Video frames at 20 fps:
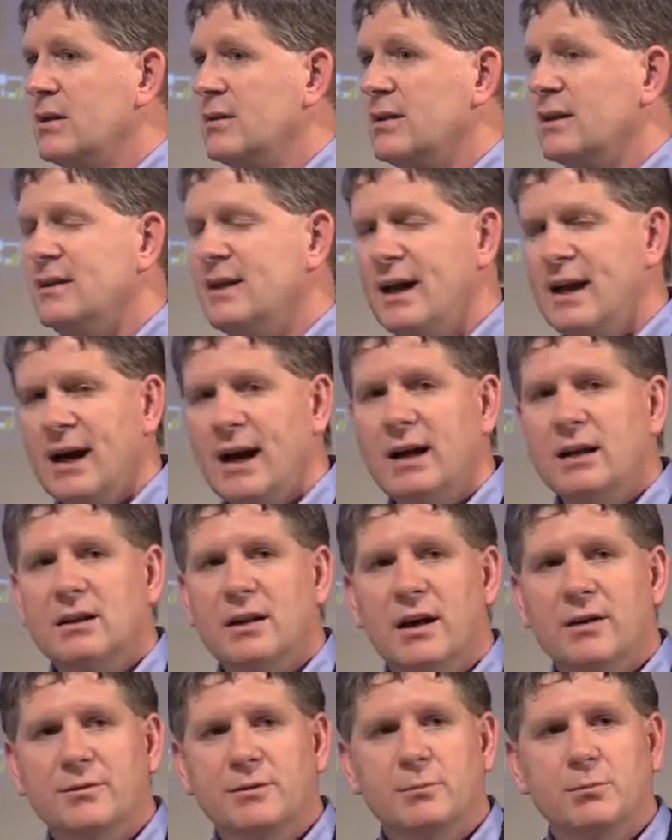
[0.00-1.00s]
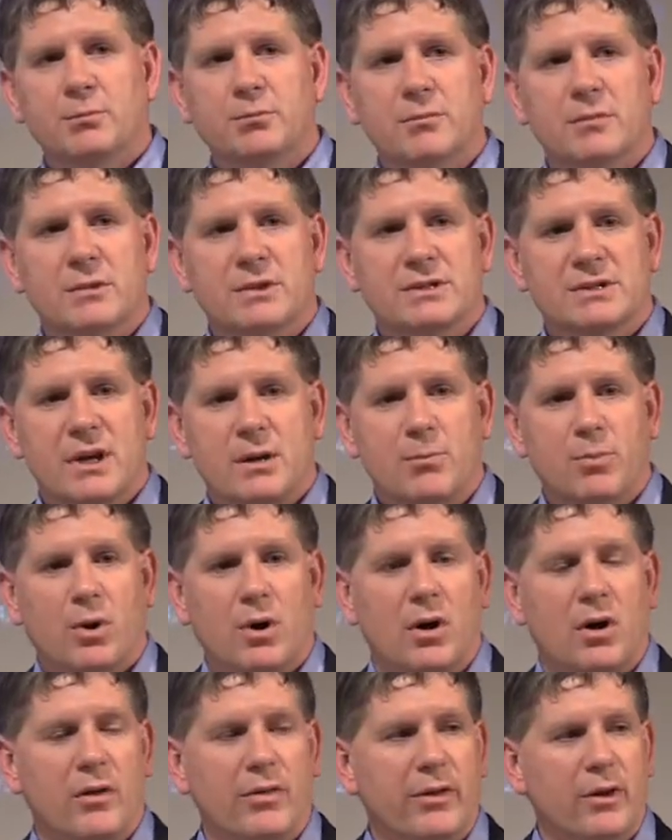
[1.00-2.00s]
The day I left St.
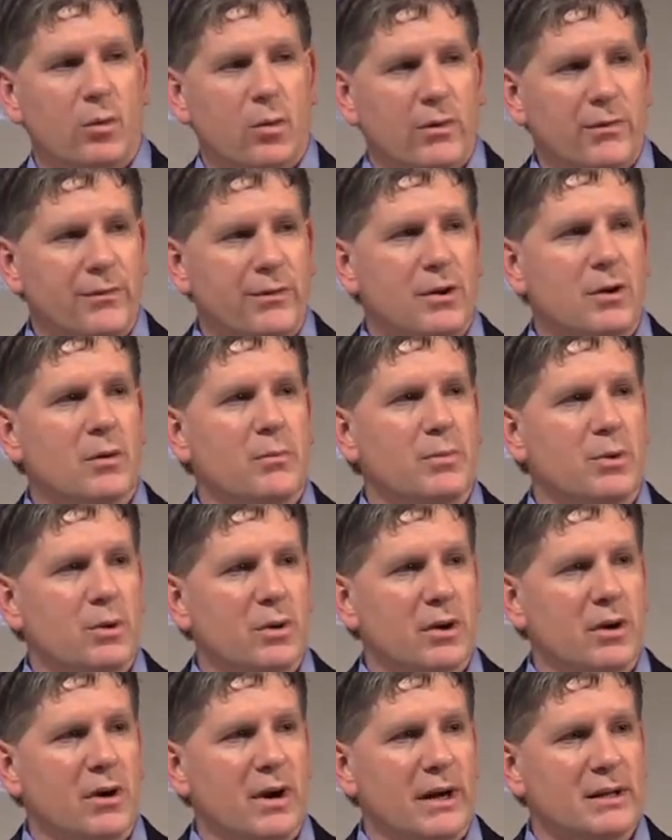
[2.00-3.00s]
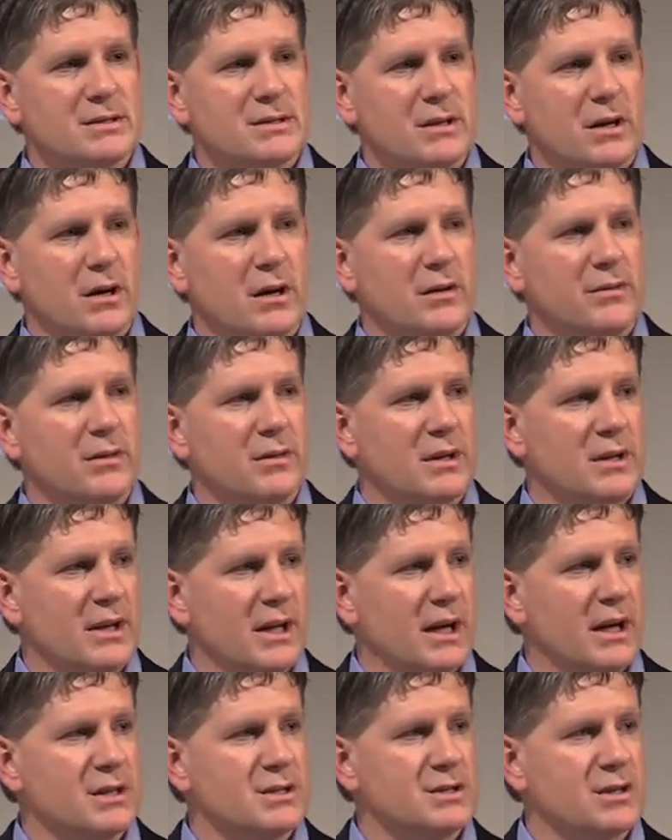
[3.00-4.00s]
Paul, there were fewer bureaucrats there than the
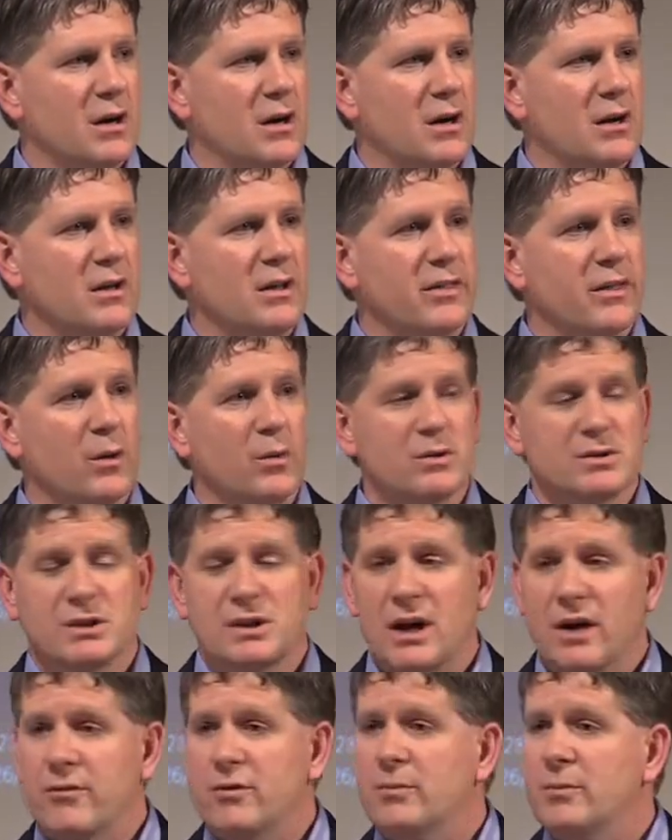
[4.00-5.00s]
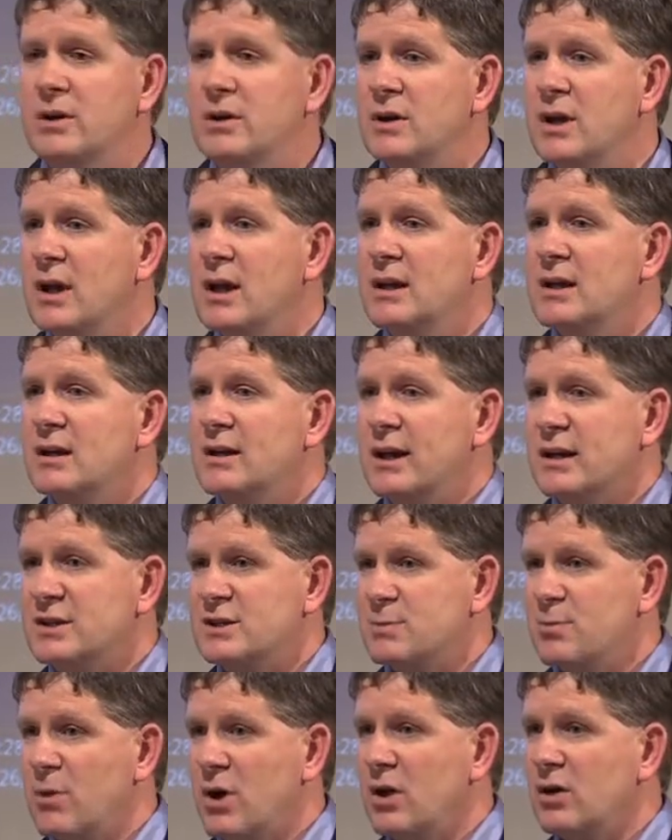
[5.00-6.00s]
day I started. There was government at a
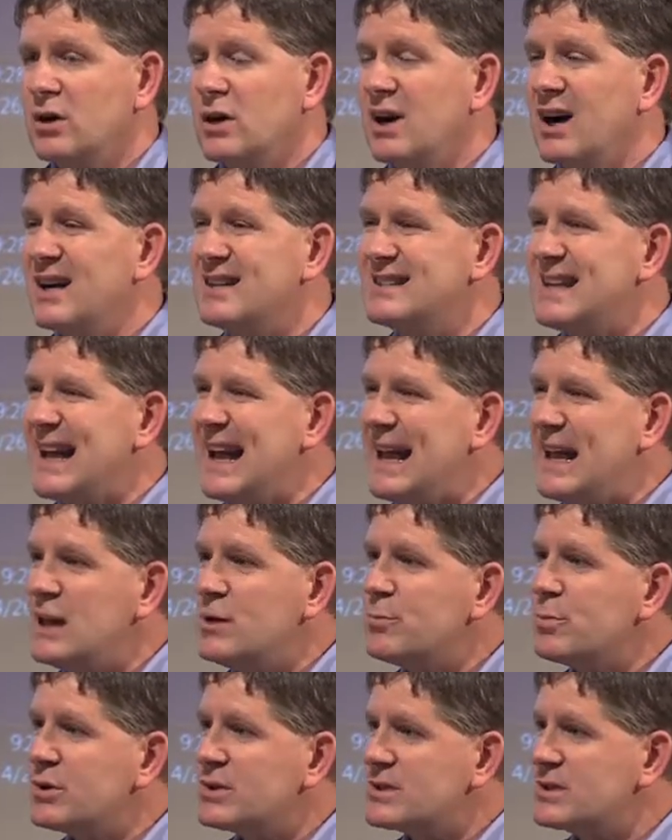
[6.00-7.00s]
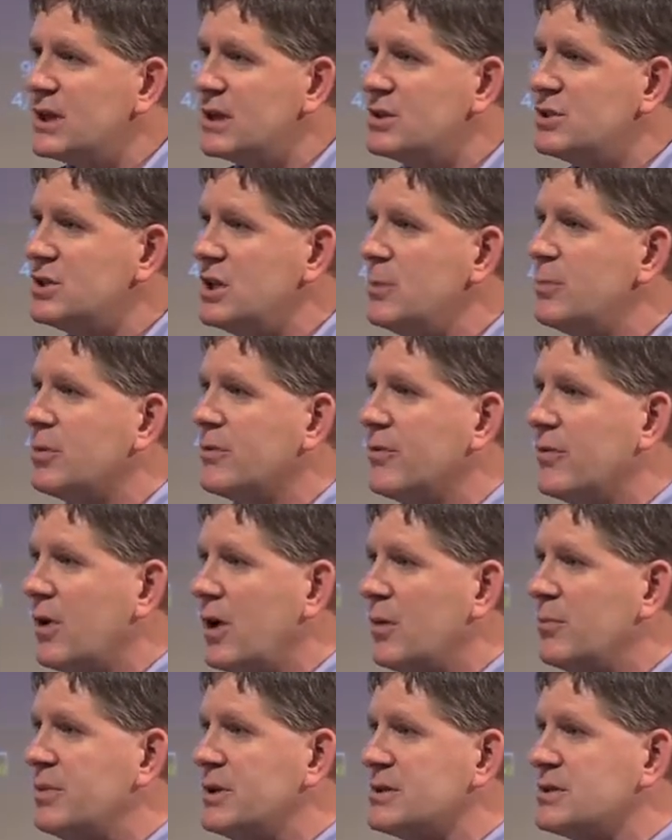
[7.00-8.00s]
smaller cost, 8% cheaper for
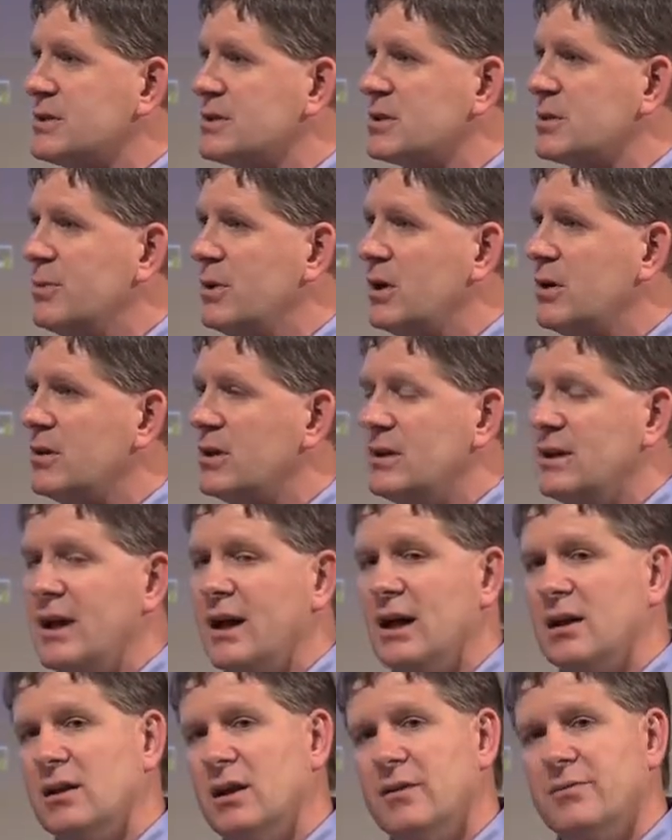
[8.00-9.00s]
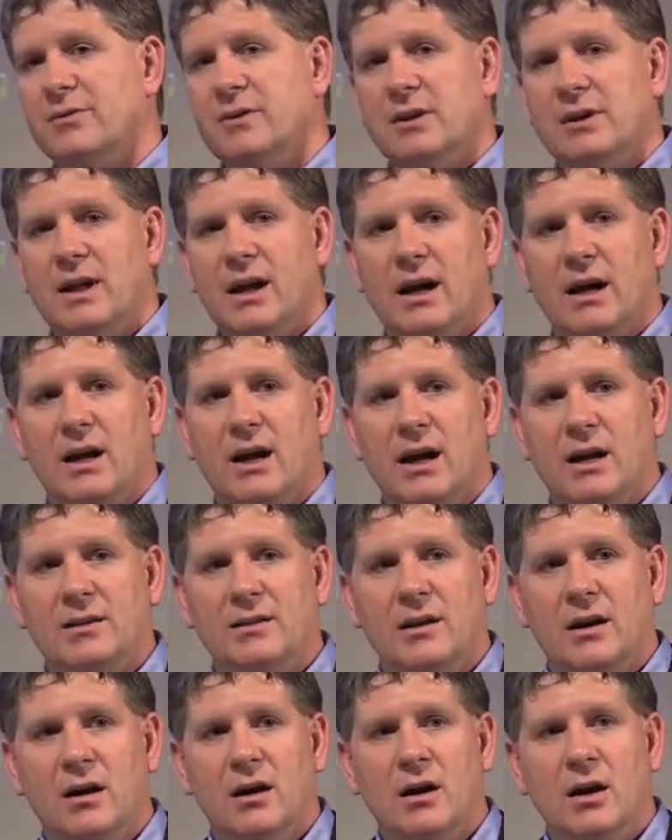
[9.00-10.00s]
our business community the day I left and the day I
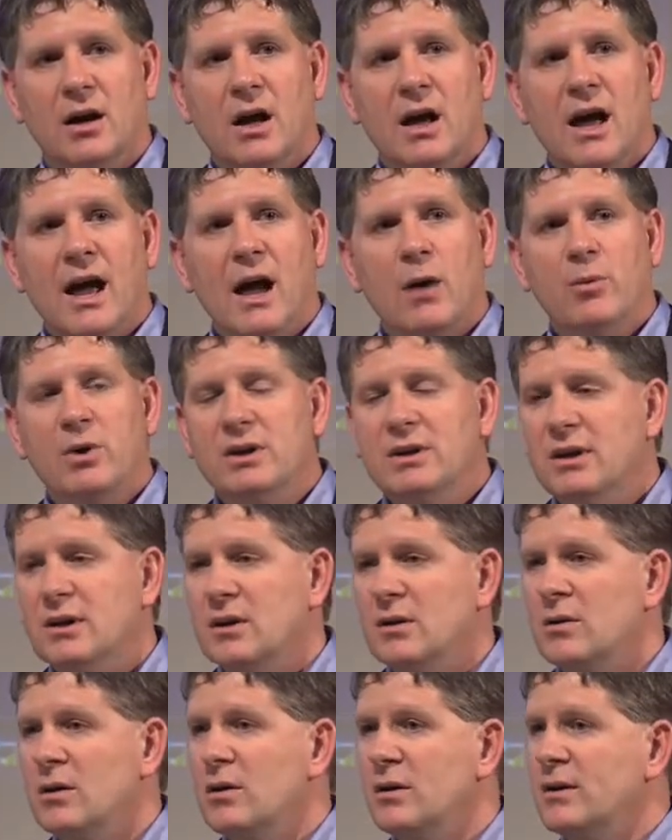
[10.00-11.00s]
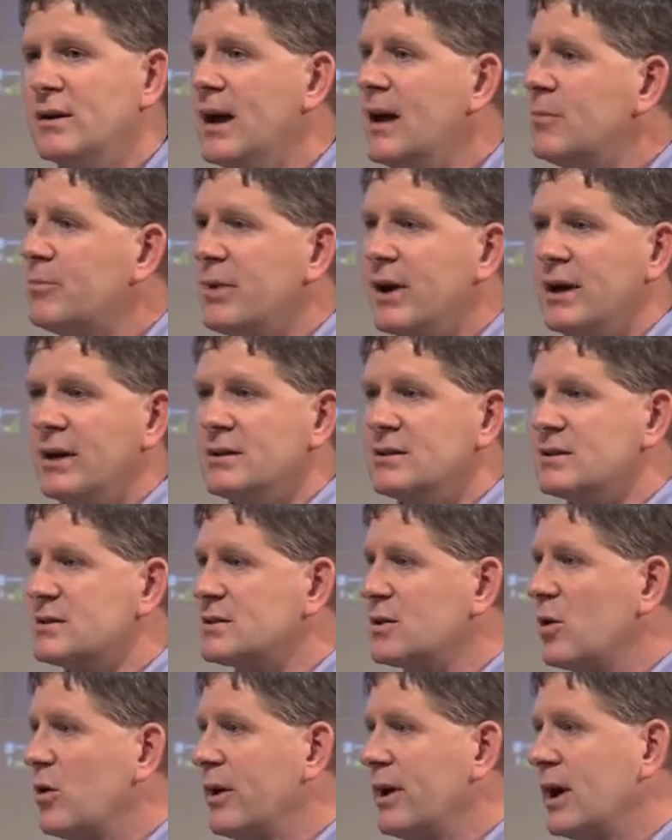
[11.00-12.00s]
got there. And we did it not by
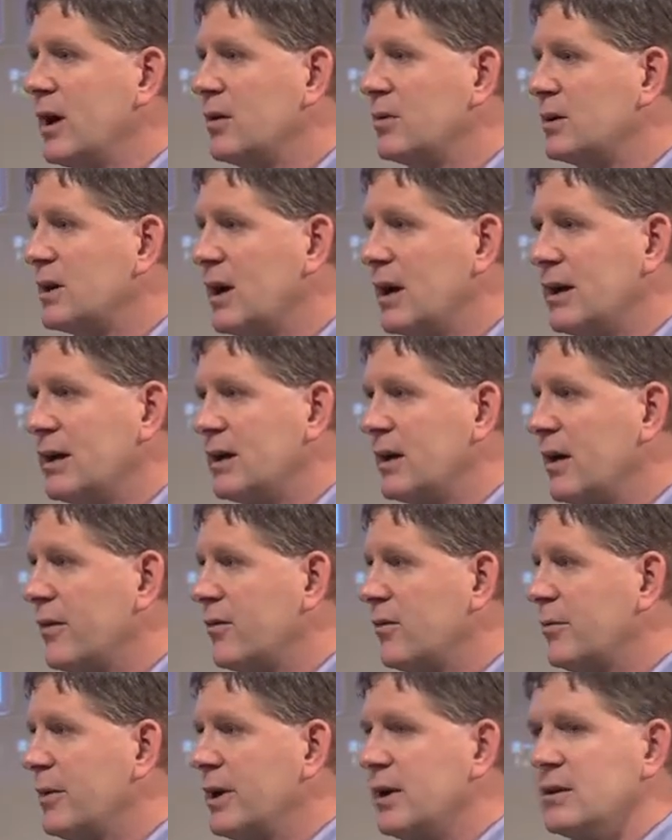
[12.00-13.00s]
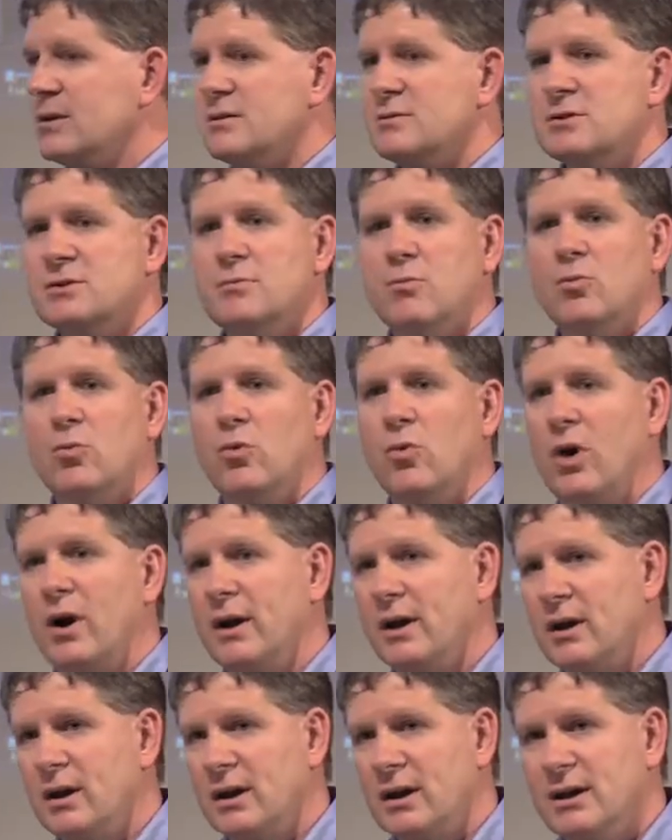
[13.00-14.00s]
just going out and cutting government and
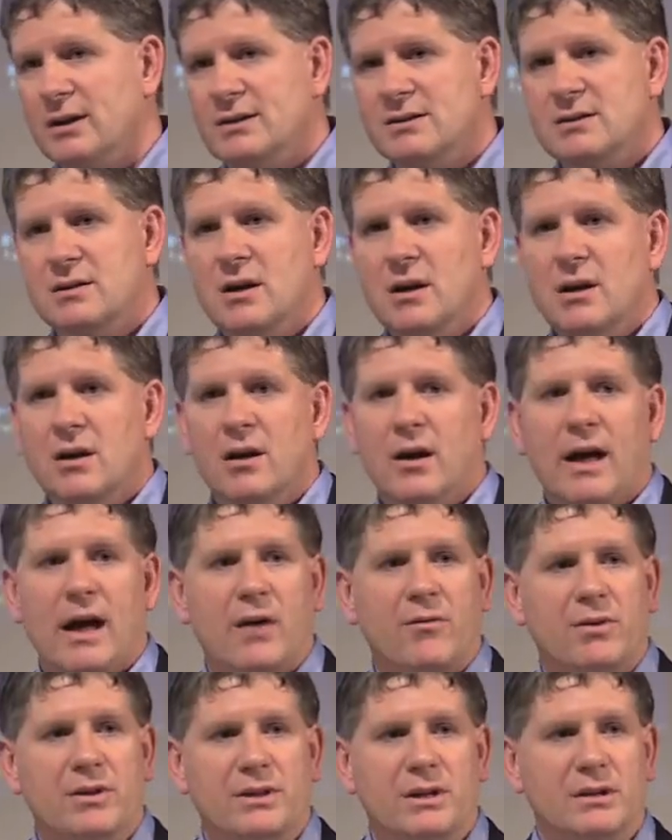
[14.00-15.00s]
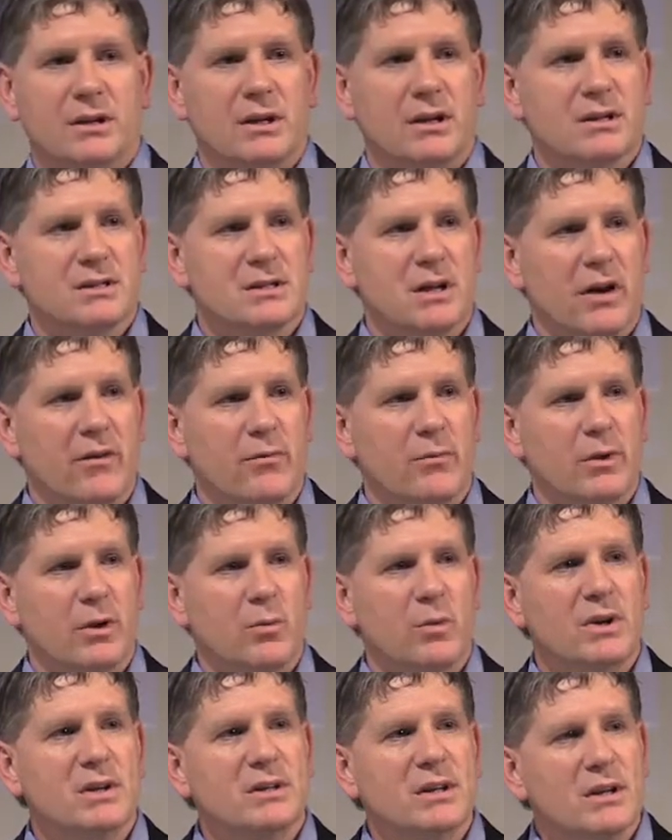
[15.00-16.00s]
running against everything that is
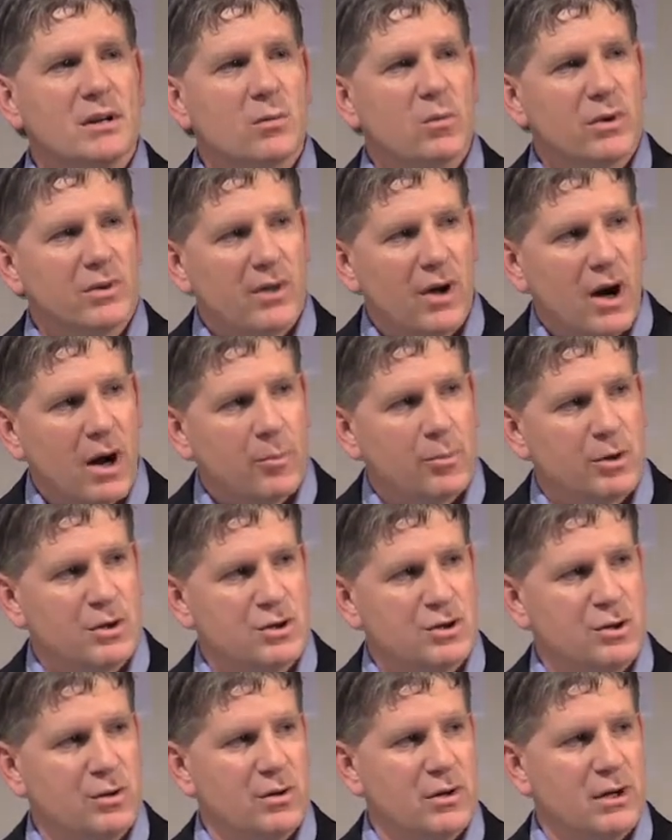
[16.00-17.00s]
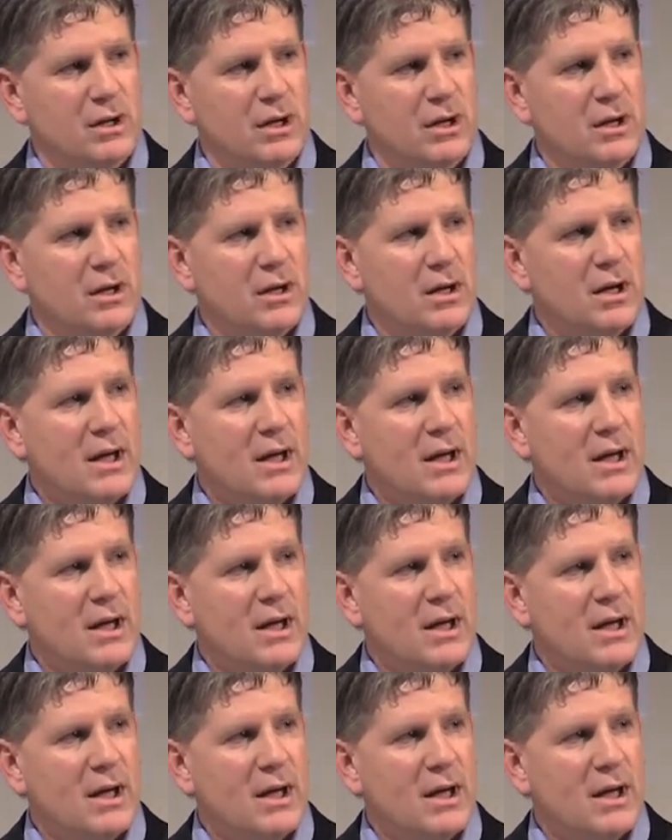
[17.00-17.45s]
government. We did it with opportunity